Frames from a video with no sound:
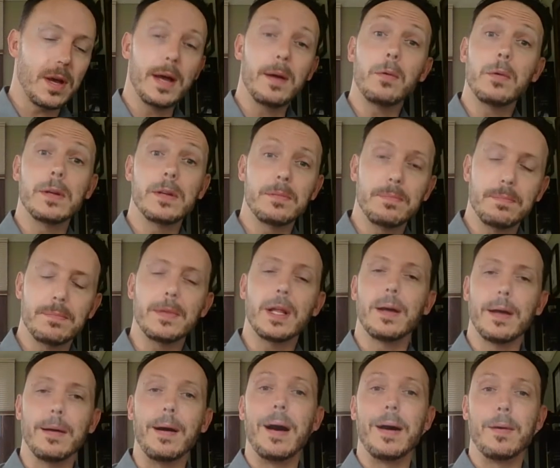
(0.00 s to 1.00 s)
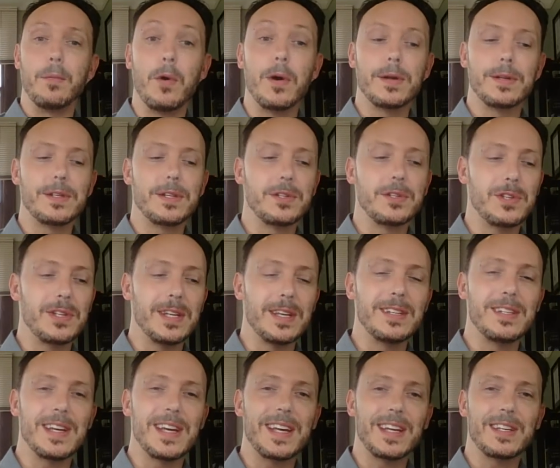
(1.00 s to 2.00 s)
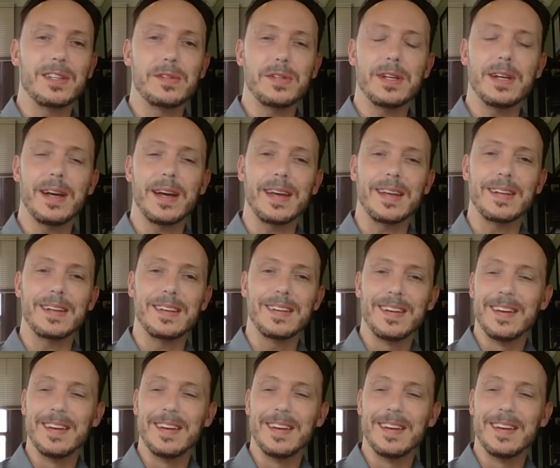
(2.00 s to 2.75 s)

I want to, I, I want to see you take aside